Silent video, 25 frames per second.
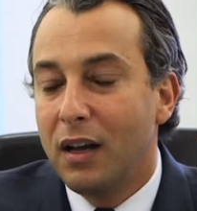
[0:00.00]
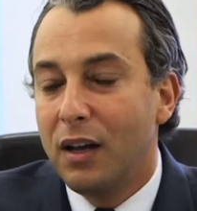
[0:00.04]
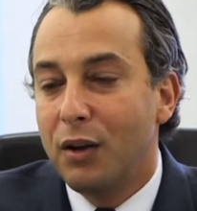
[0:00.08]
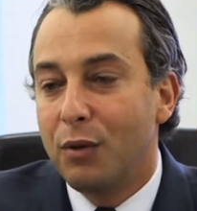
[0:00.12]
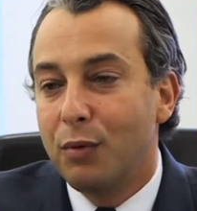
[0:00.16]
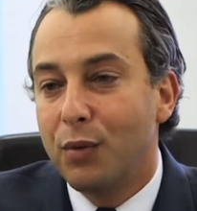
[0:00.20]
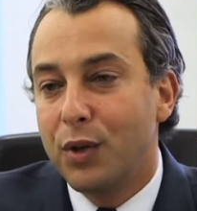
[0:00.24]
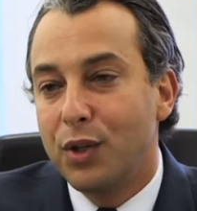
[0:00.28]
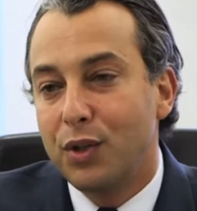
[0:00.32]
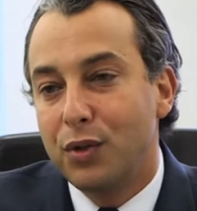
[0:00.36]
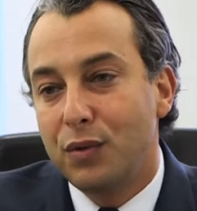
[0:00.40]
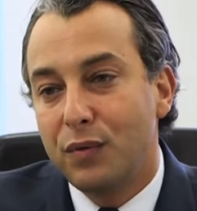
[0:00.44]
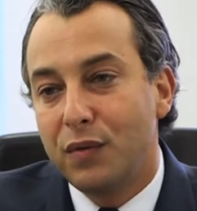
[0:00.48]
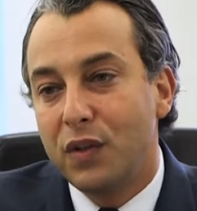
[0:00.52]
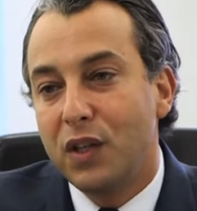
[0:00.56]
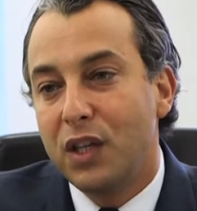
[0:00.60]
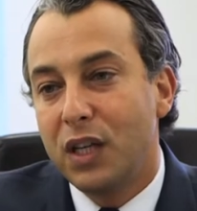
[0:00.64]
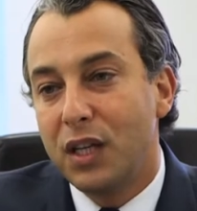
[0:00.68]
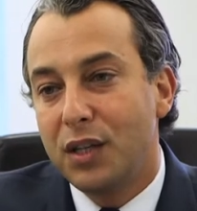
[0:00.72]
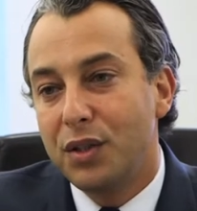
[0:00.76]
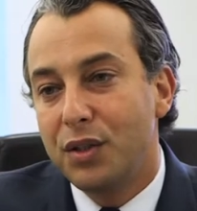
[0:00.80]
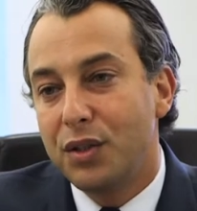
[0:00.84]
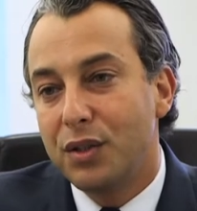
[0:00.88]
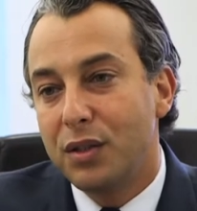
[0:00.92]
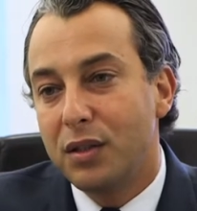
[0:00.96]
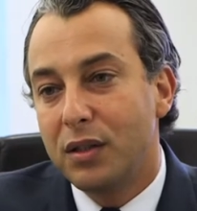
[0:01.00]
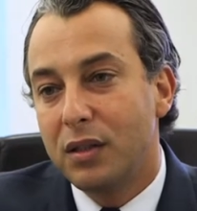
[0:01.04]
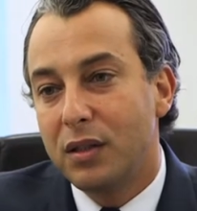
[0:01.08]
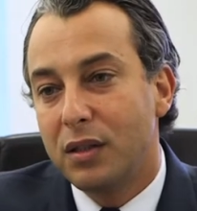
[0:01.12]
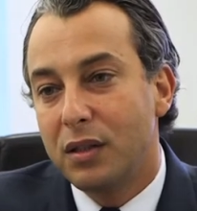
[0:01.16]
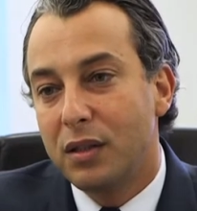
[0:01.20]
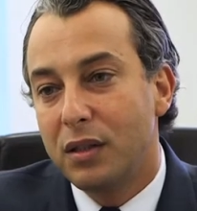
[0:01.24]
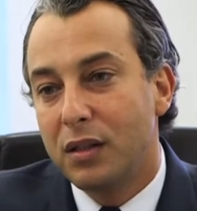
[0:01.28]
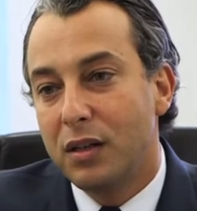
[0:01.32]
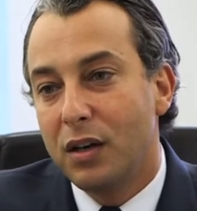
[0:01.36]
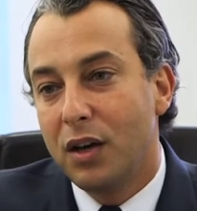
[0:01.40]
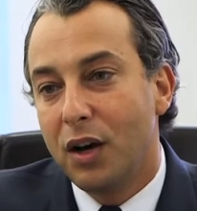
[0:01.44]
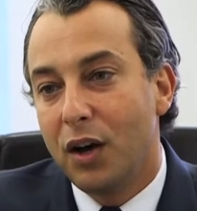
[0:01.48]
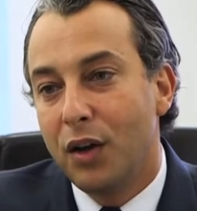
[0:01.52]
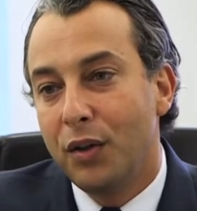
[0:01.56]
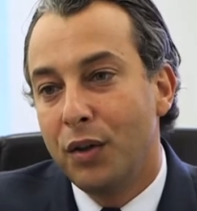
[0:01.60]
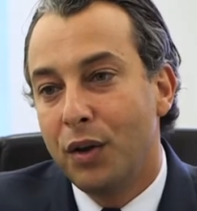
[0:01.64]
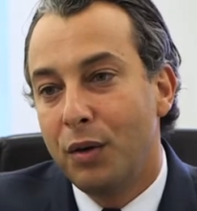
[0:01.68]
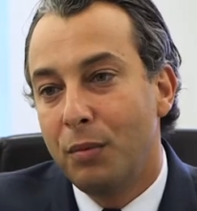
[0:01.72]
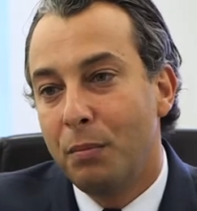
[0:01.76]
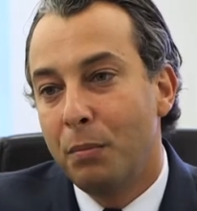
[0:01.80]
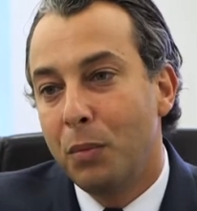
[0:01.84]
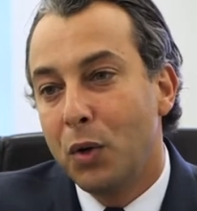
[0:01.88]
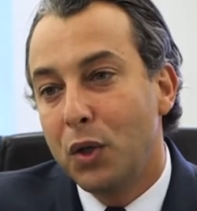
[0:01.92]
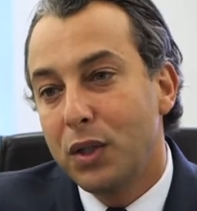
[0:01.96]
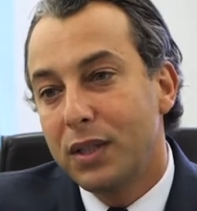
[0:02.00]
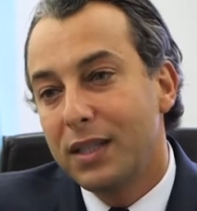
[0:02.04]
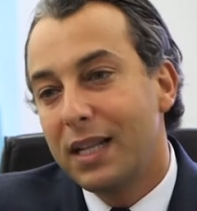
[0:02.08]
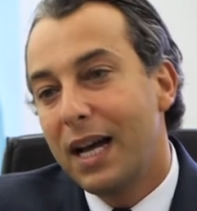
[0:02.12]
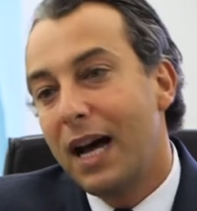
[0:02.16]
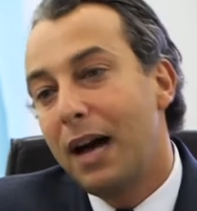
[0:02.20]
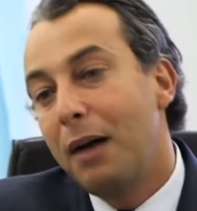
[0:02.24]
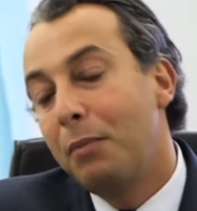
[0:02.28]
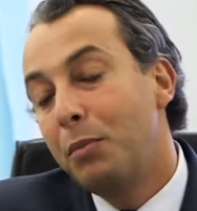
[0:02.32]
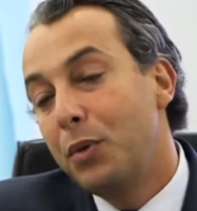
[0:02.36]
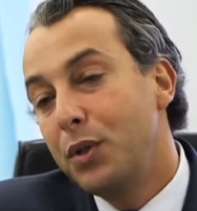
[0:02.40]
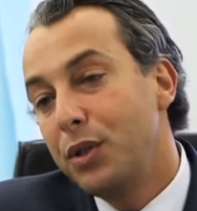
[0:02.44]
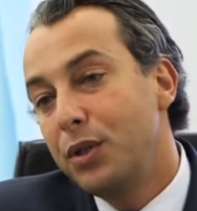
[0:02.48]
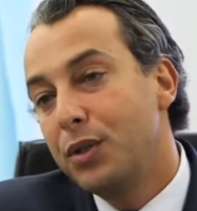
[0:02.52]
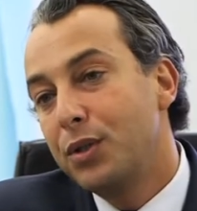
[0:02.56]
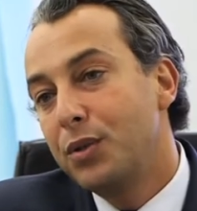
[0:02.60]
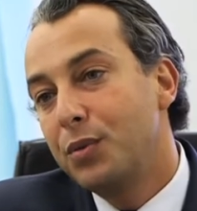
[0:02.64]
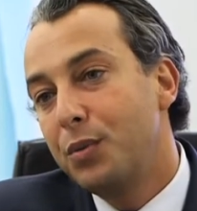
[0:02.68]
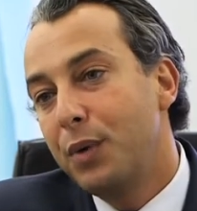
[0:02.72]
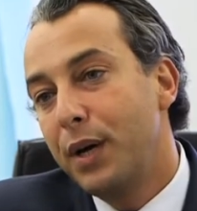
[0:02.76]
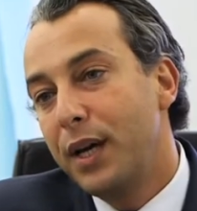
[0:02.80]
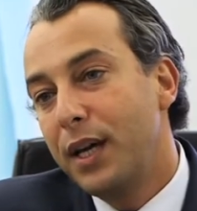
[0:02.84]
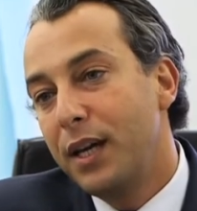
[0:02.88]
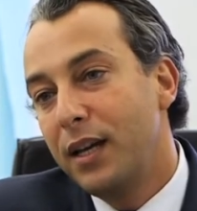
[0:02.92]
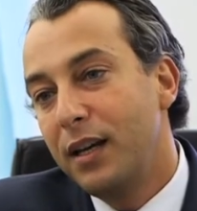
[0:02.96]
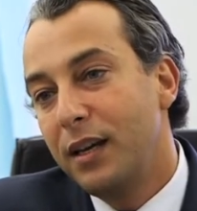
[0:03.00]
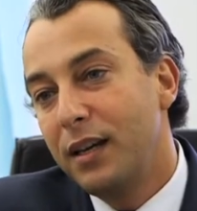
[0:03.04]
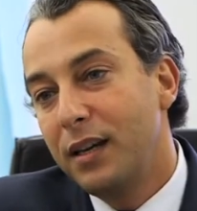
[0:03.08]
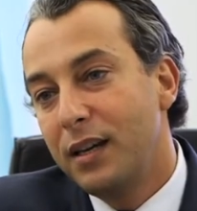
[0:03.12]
rejuvenation on the most harmonious way